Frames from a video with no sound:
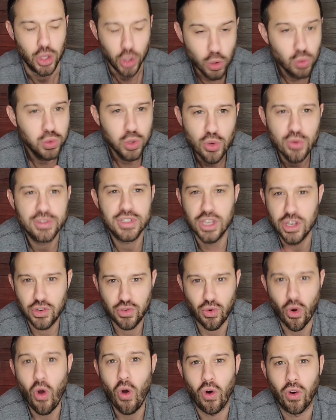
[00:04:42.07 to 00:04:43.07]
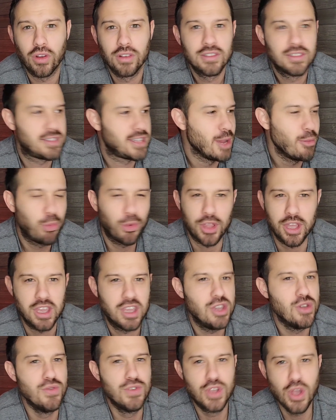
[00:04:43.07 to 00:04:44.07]
you lose control. Simply,
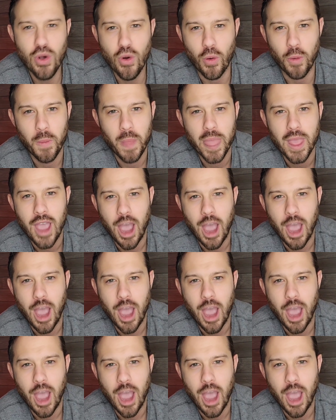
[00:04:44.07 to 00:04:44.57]
you do.